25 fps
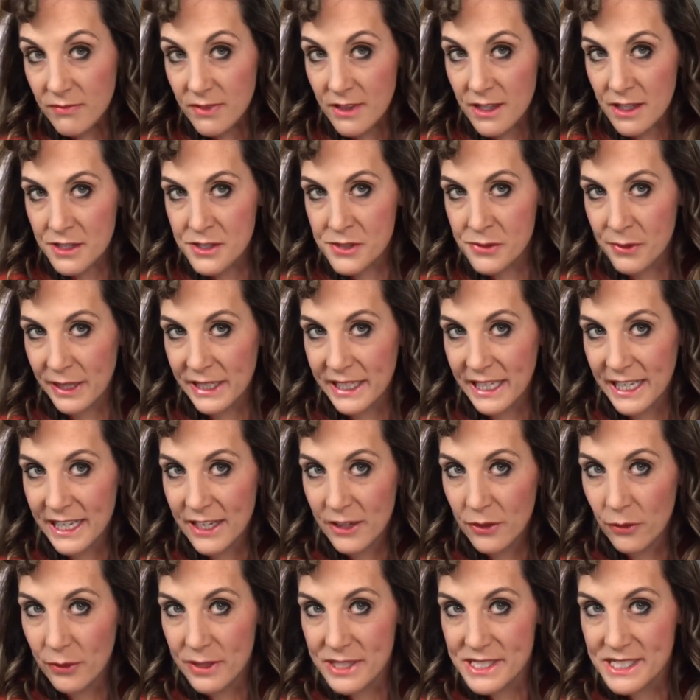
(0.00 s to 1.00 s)
so I can't
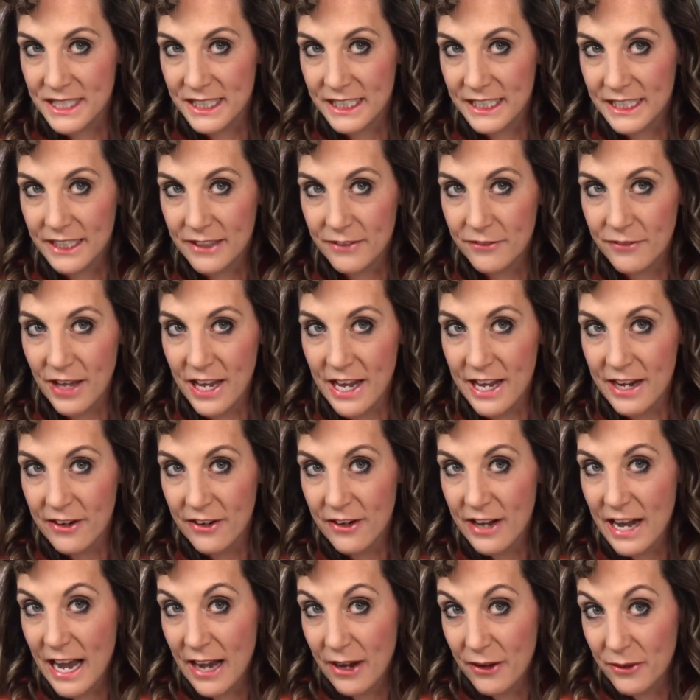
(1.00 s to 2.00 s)
always leave hair
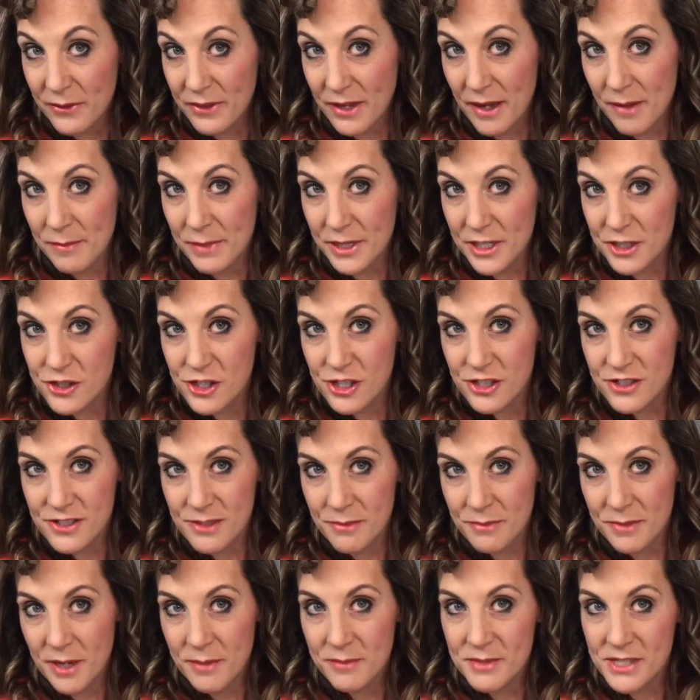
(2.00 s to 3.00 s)
out that much.
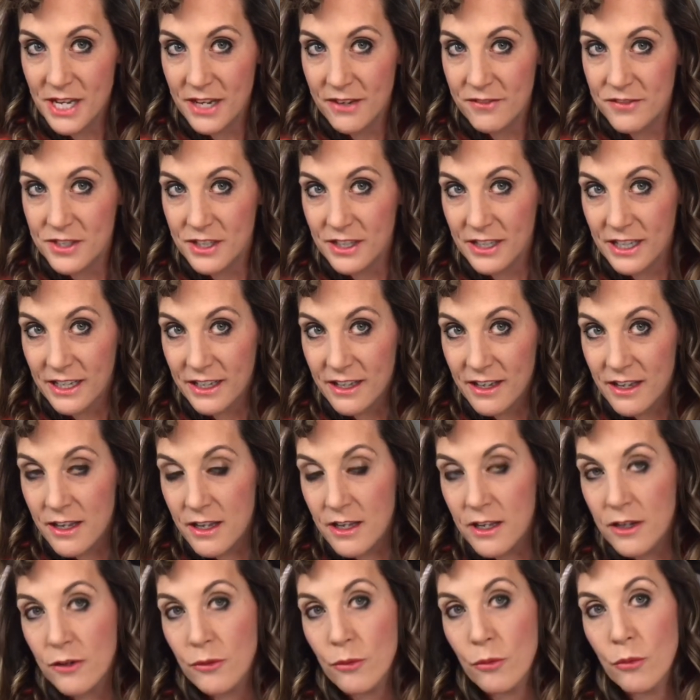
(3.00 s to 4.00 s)
Sometimes I have to like
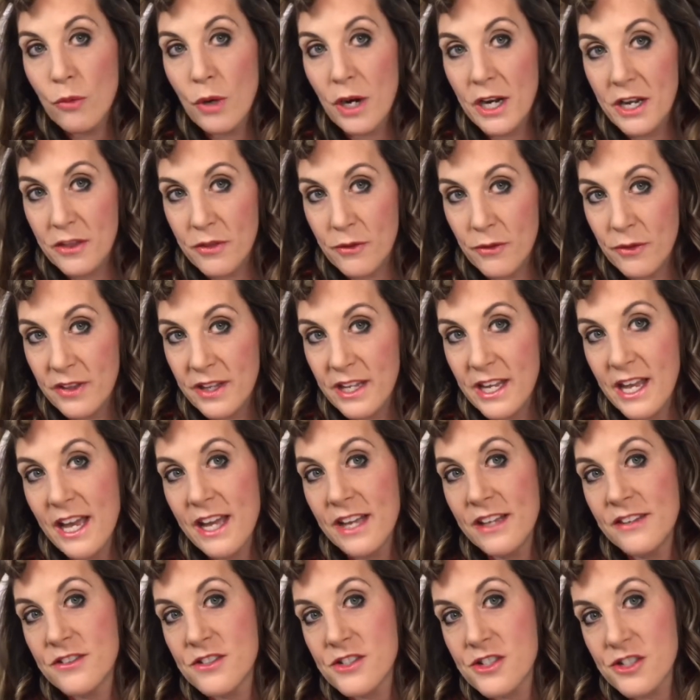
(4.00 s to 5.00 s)
run it through the
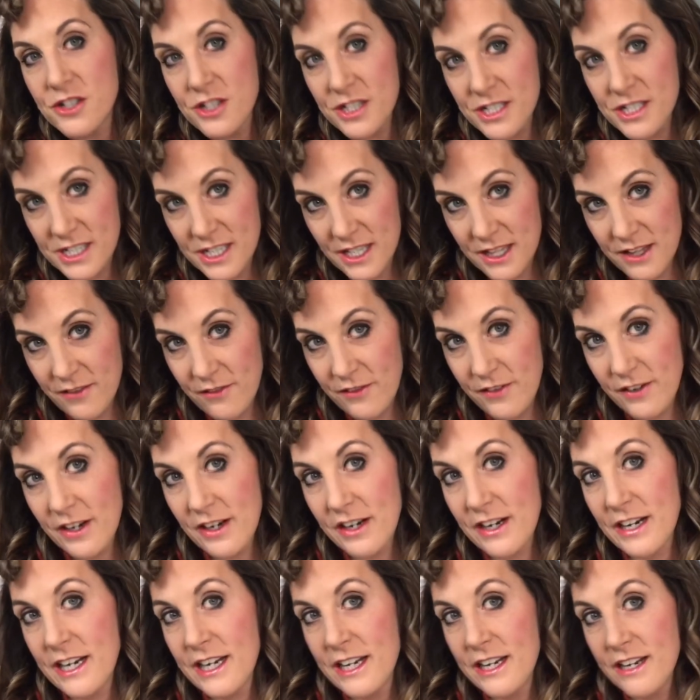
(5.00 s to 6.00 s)
ends just at the
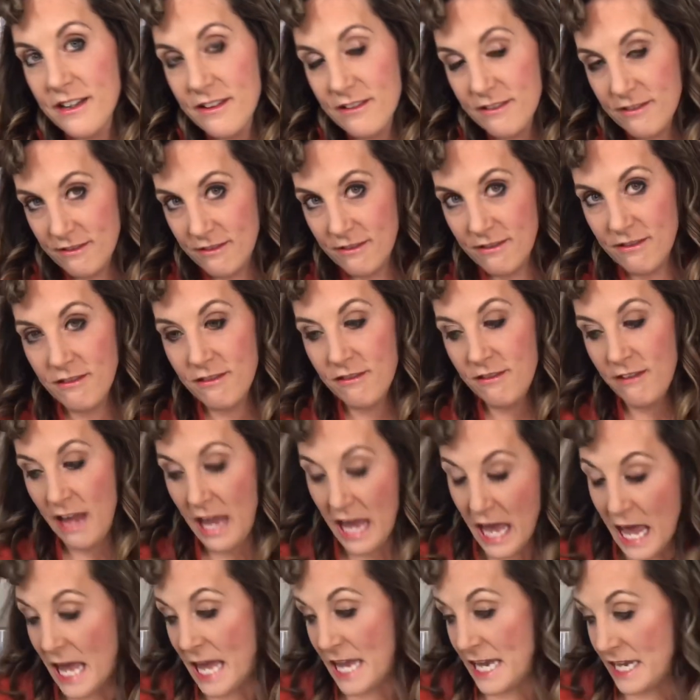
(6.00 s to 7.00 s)
very
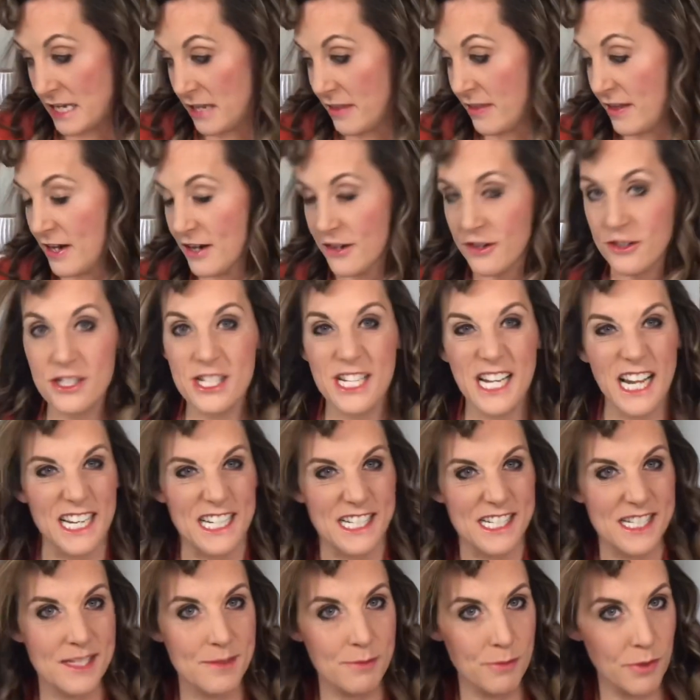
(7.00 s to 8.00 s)
end there to kind of
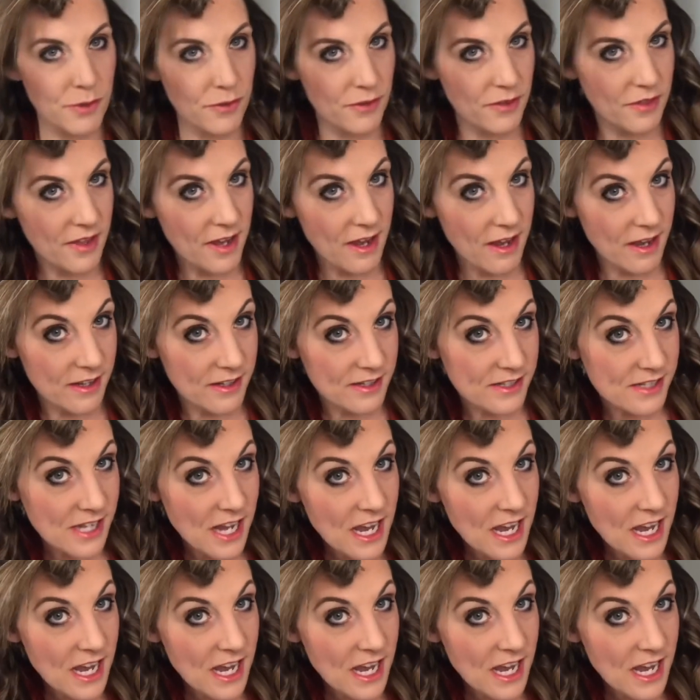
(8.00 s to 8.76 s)
smooth things,